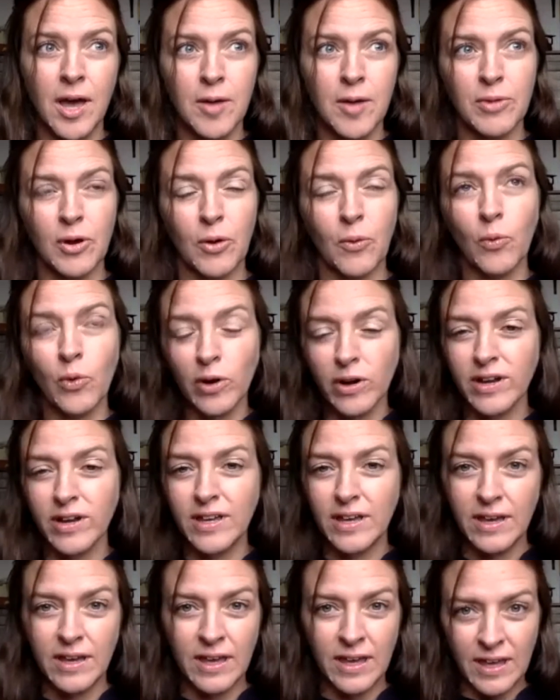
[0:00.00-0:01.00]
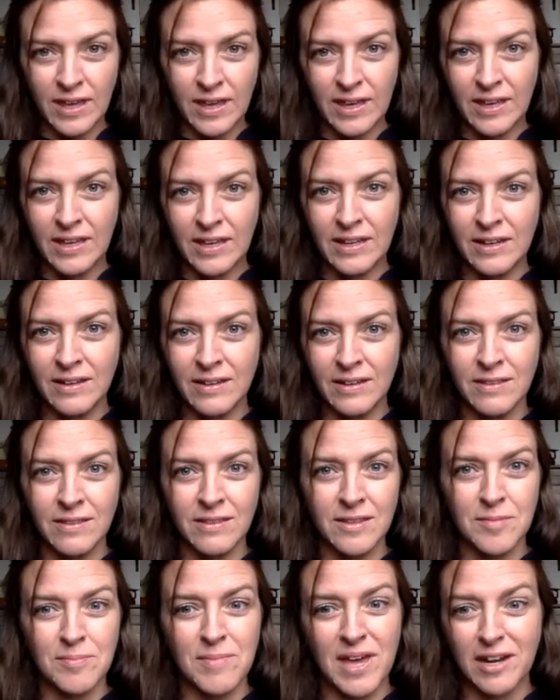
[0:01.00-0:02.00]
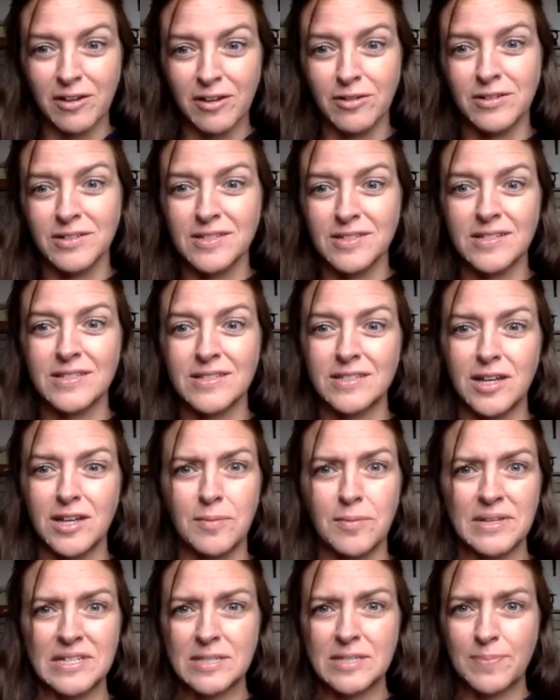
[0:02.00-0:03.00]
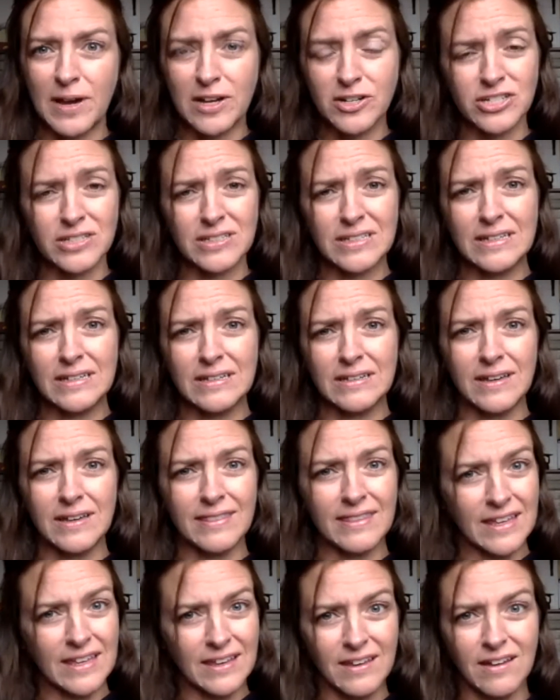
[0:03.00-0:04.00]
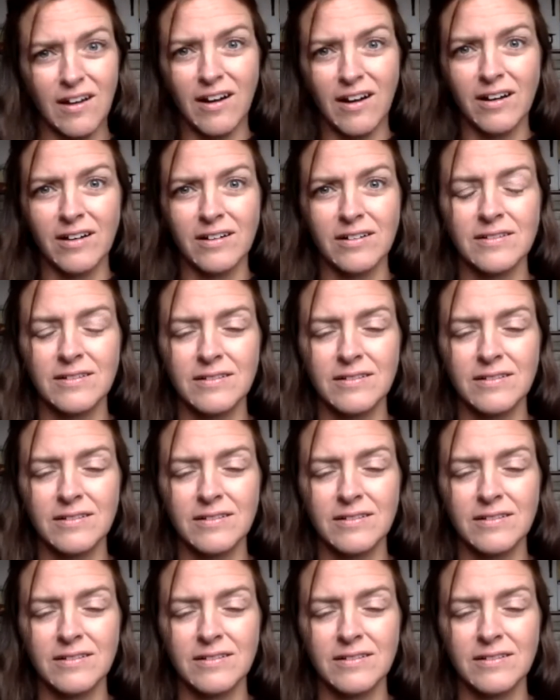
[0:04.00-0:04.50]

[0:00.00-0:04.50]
but working in the medical system, especially in the ER?